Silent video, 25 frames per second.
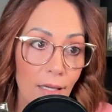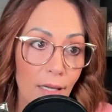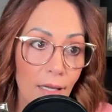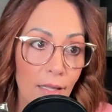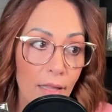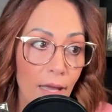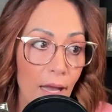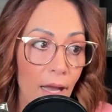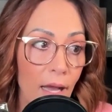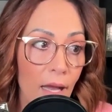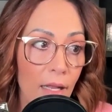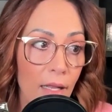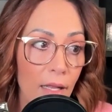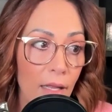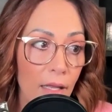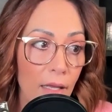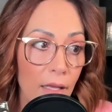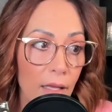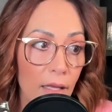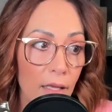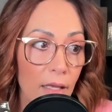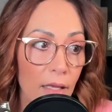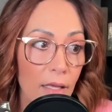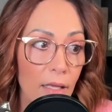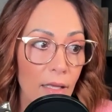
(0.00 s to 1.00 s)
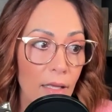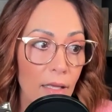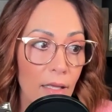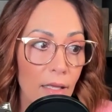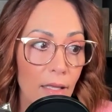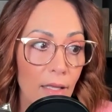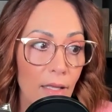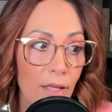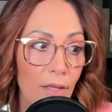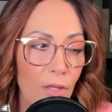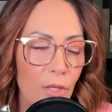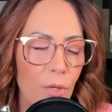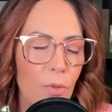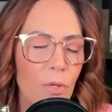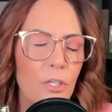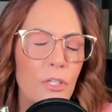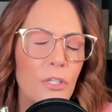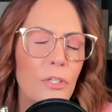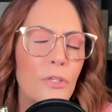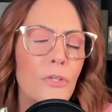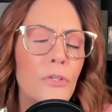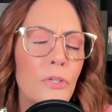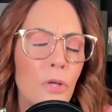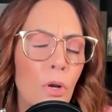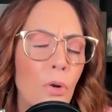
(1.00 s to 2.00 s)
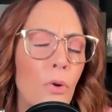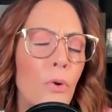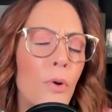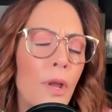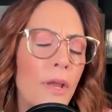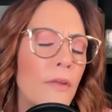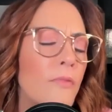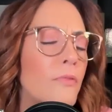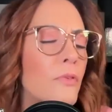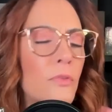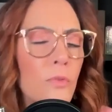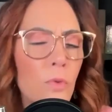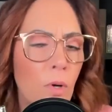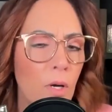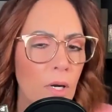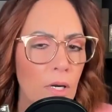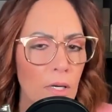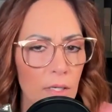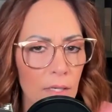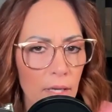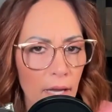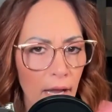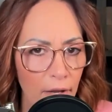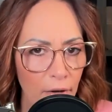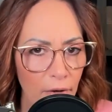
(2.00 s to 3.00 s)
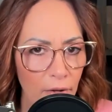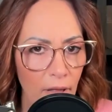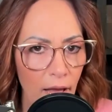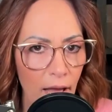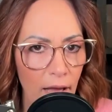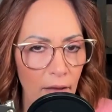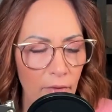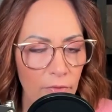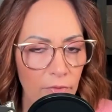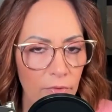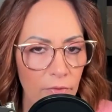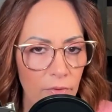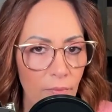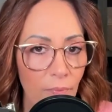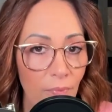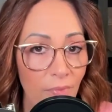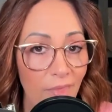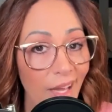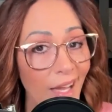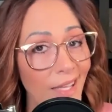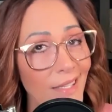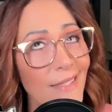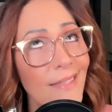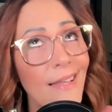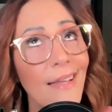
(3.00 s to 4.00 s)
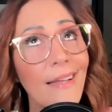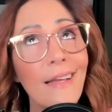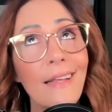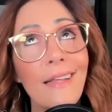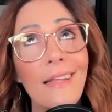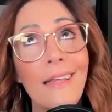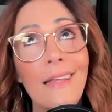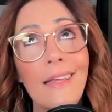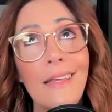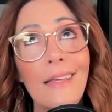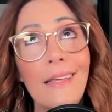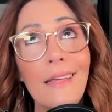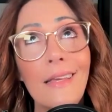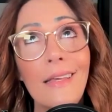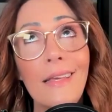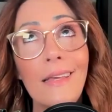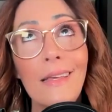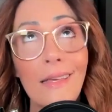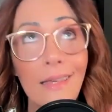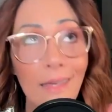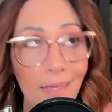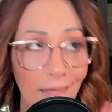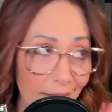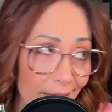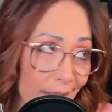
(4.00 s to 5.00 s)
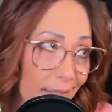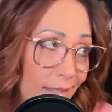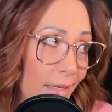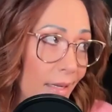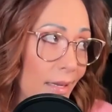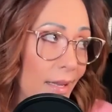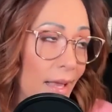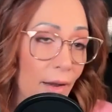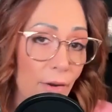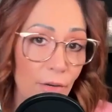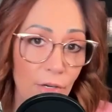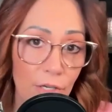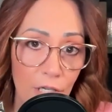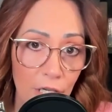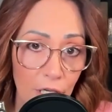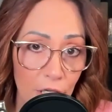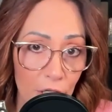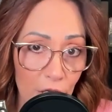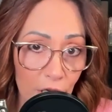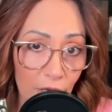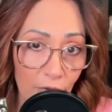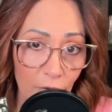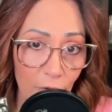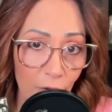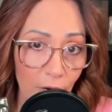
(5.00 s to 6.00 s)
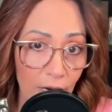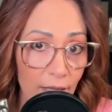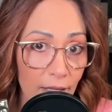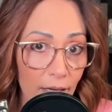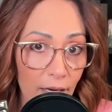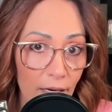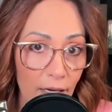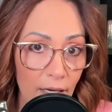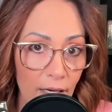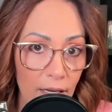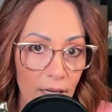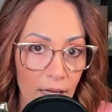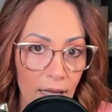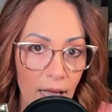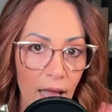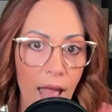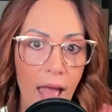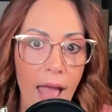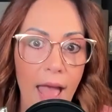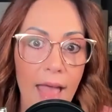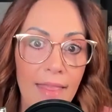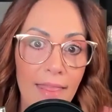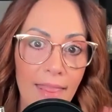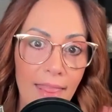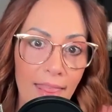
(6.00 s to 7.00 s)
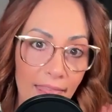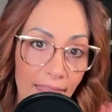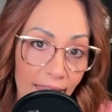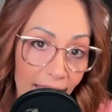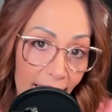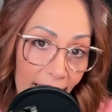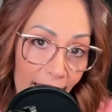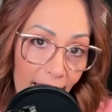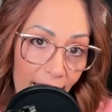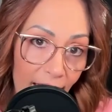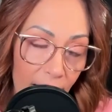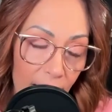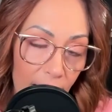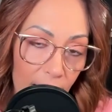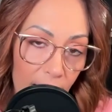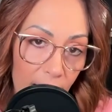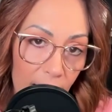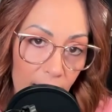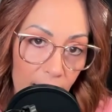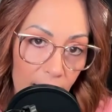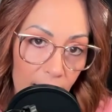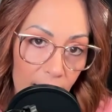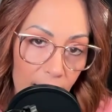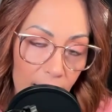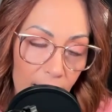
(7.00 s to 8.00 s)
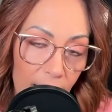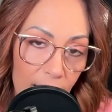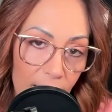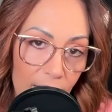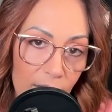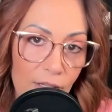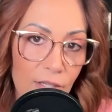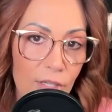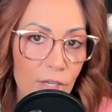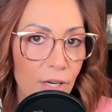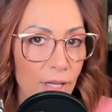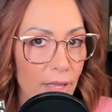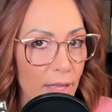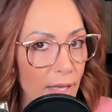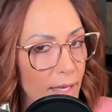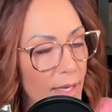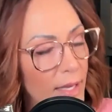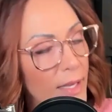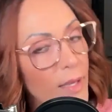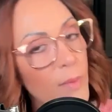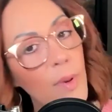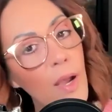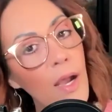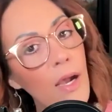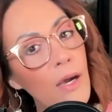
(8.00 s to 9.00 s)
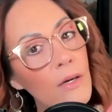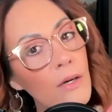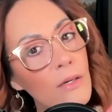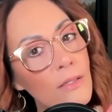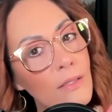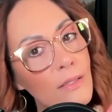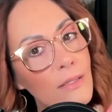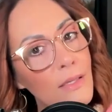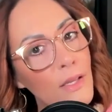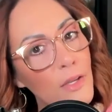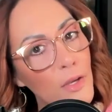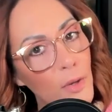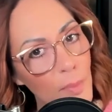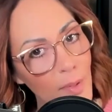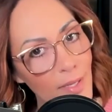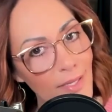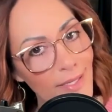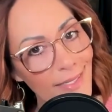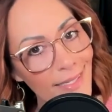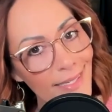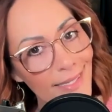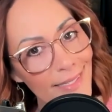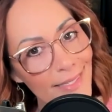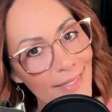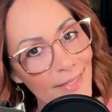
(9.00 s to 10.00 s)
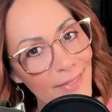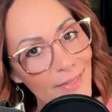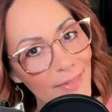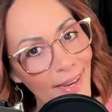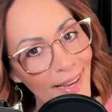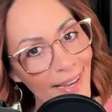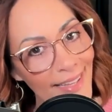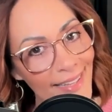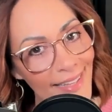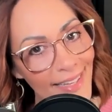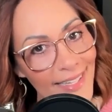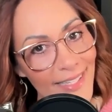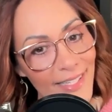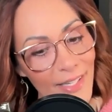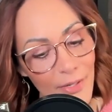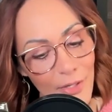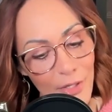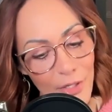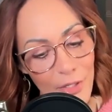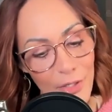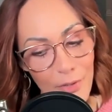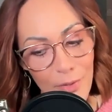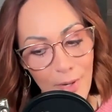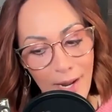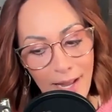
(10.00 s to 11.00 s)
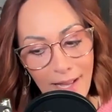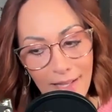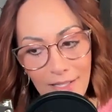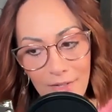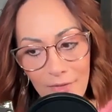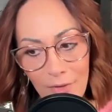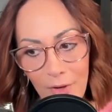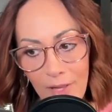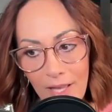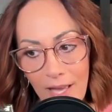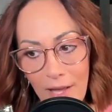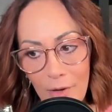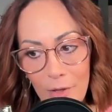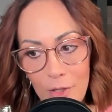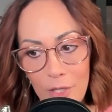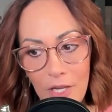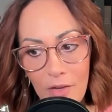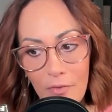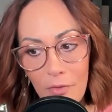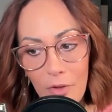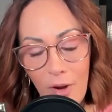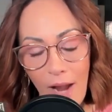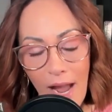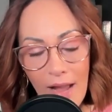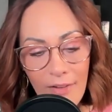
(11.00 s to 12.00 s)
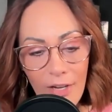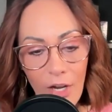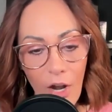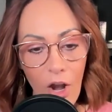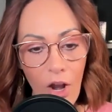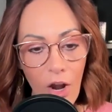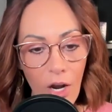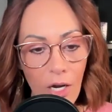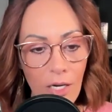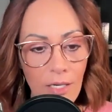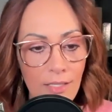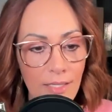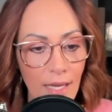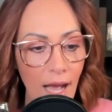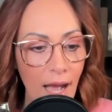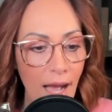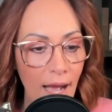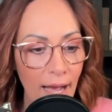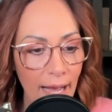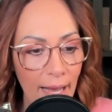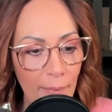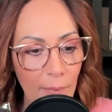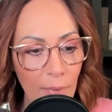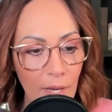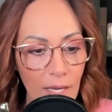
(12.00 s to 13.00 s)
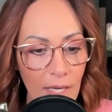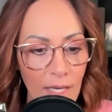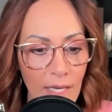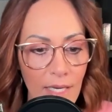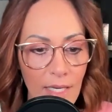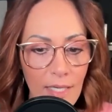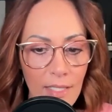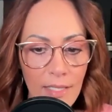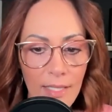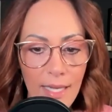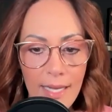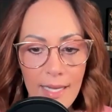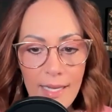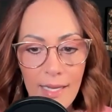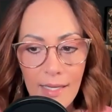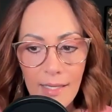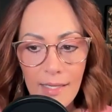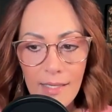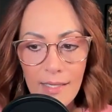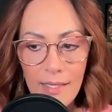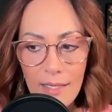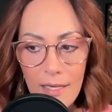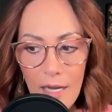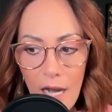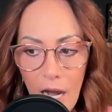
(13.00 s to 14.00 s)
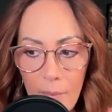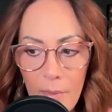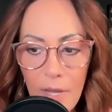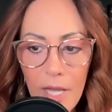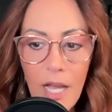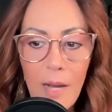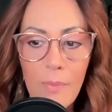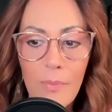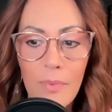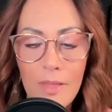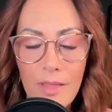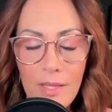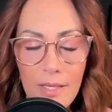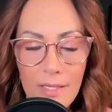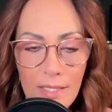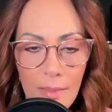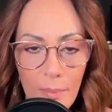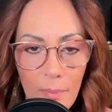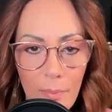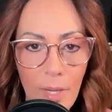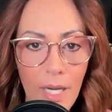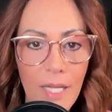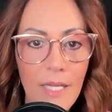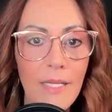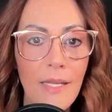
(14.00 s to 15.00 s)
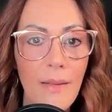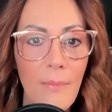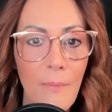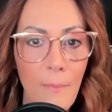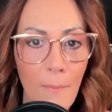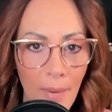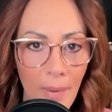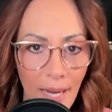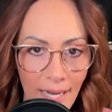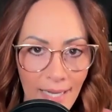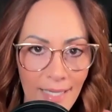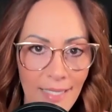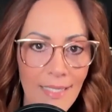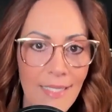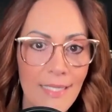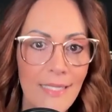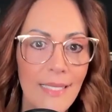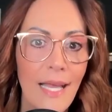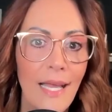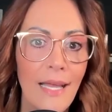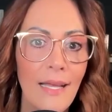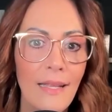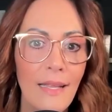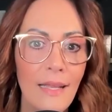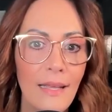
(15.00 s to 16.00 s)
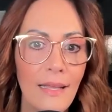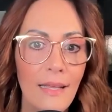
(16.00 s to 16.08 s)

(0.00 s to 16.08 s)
that you are just so grateful for in your life. That's like an instant energy shift right there. And then start thinking about your business, right? Like, so transfer the energy. If you're having a hard time, like coming up with this abundant mindset,